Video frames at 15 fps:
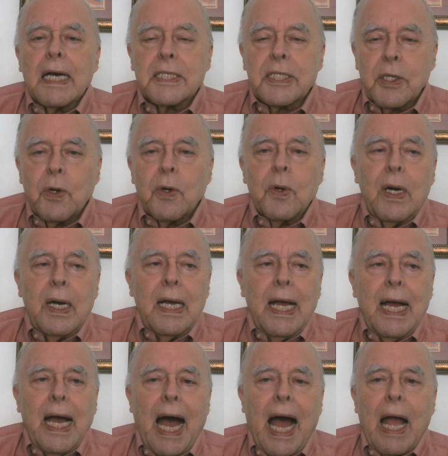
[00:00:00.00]
So
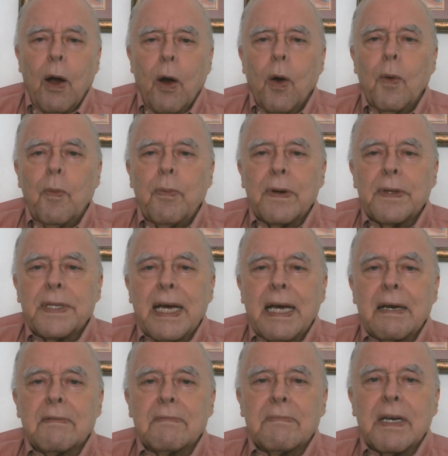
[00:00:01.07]
I hope
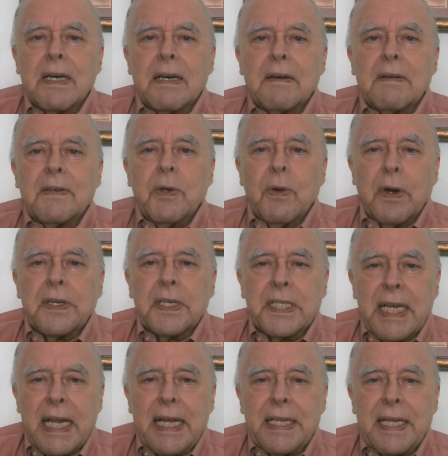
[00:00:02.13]
that you'll
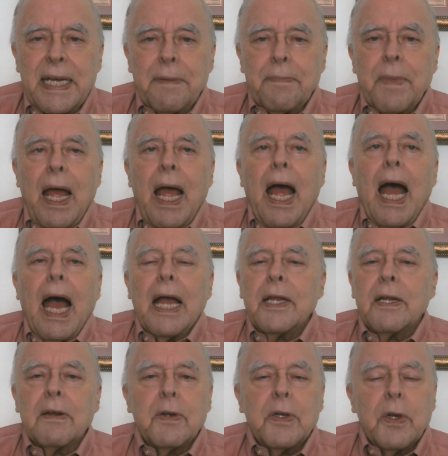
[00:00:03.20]
understand that.
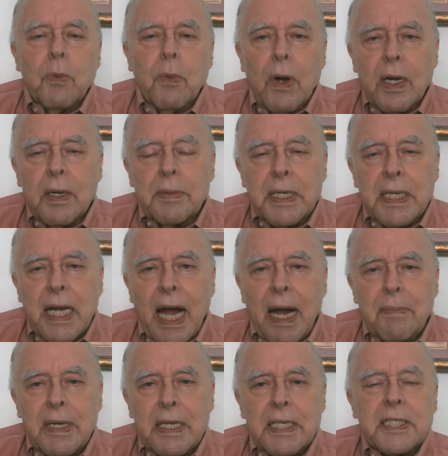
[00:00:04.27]
You're welcome to
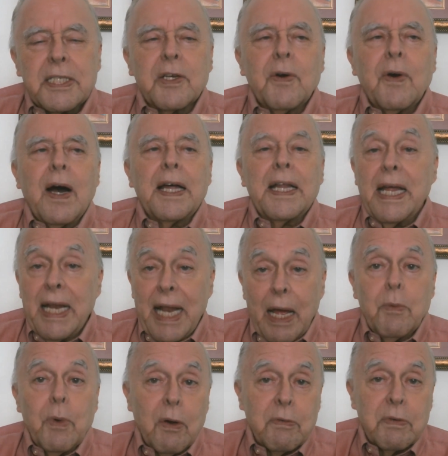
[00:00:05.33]
comment and so on, and
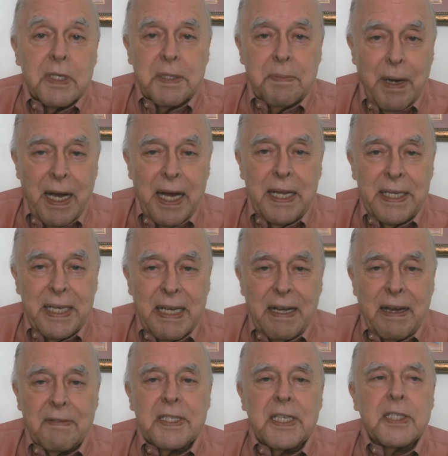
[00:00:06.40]
I will respond.
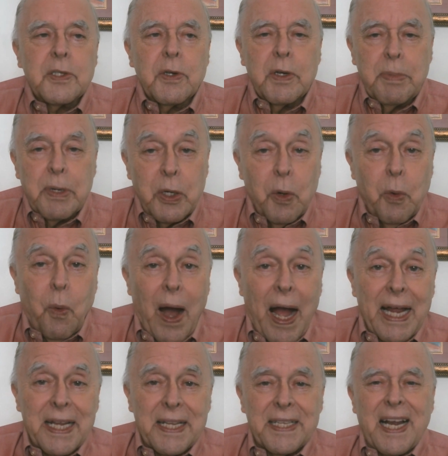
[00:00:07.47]
I've just sort of been
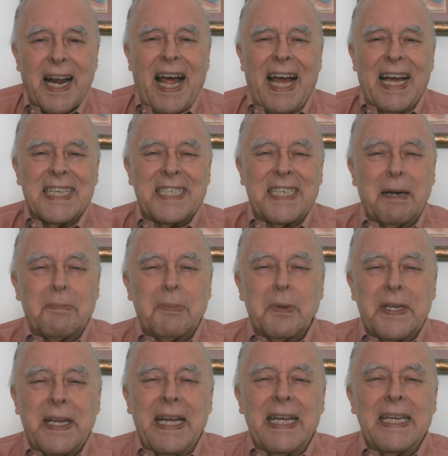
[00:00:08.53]
quiet the last couple
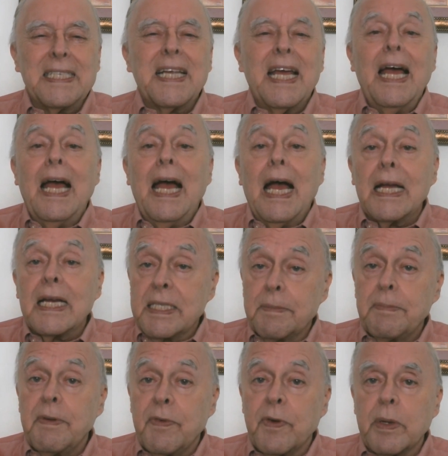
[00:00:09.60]
of days because
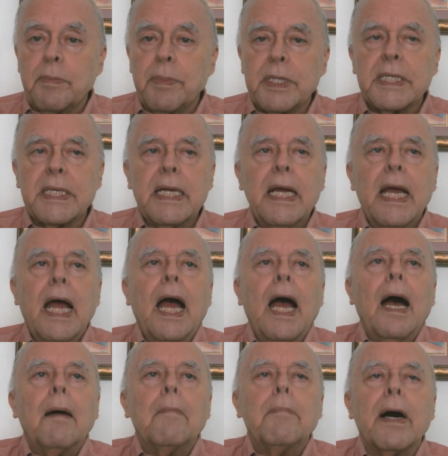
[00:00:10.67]
I've been very busy,
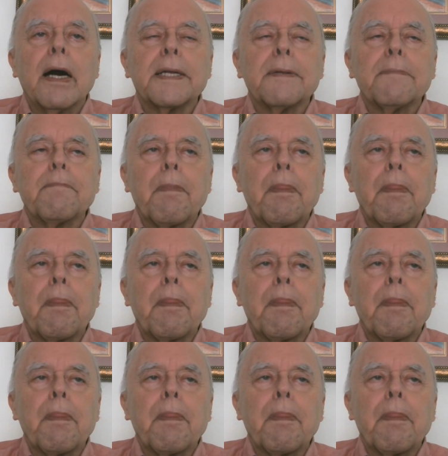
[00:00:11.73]
but